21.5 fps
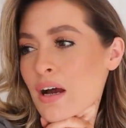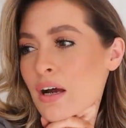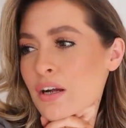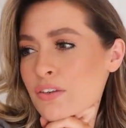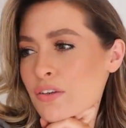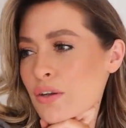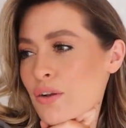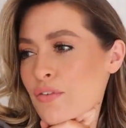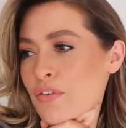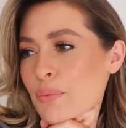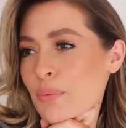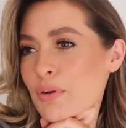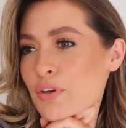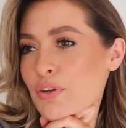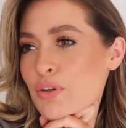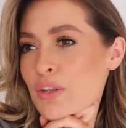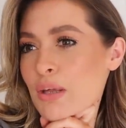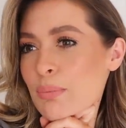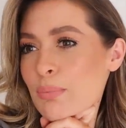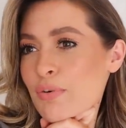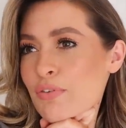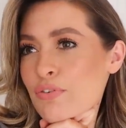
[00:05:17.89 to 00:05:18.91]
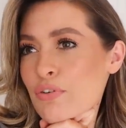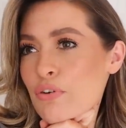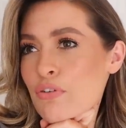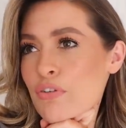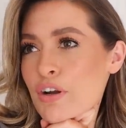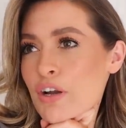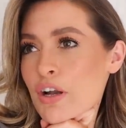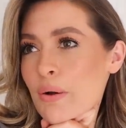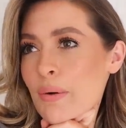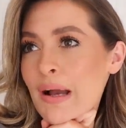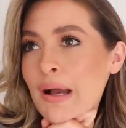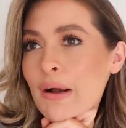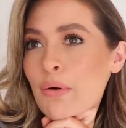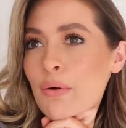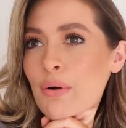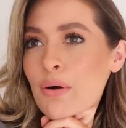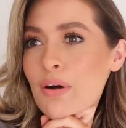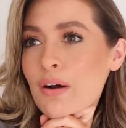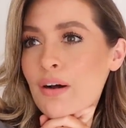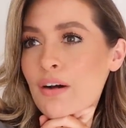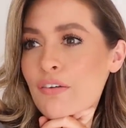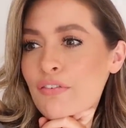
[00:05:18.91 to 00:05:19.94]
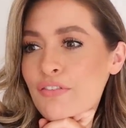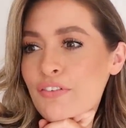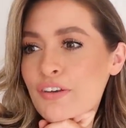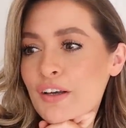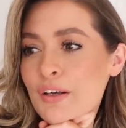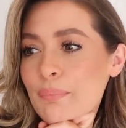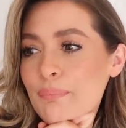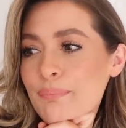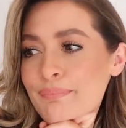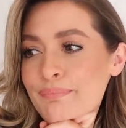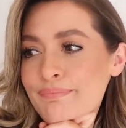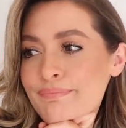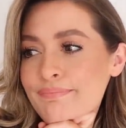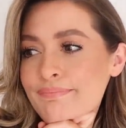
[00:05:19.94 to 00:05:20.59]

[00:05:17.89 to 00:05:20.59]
I don't know if I'm going to do that before I go out or after.